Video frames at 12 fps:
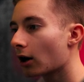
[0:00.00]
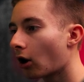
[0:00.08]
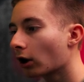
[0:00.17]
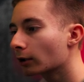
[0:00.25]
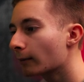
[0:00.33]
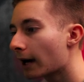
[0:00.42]

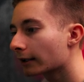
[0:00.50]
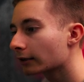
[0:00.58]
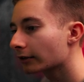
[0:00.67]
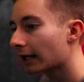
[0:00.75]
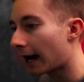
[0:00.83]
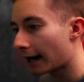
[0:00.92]

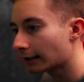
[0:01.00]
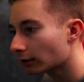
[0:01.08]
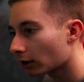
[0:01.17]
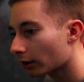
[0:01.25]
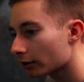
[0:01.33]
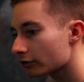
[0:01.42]
automatically adding
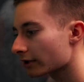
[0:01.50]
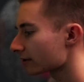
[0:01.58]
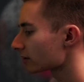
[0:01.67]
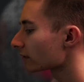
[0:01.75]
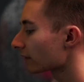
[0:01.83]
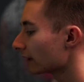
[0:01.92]

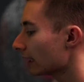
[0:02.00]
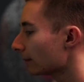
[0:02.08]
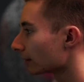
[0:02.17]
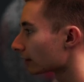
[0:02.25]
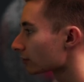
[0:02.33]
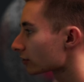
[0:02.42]
contrast into the
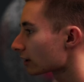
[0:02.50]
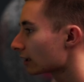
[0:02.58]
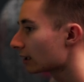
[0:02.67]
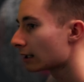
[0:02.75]
image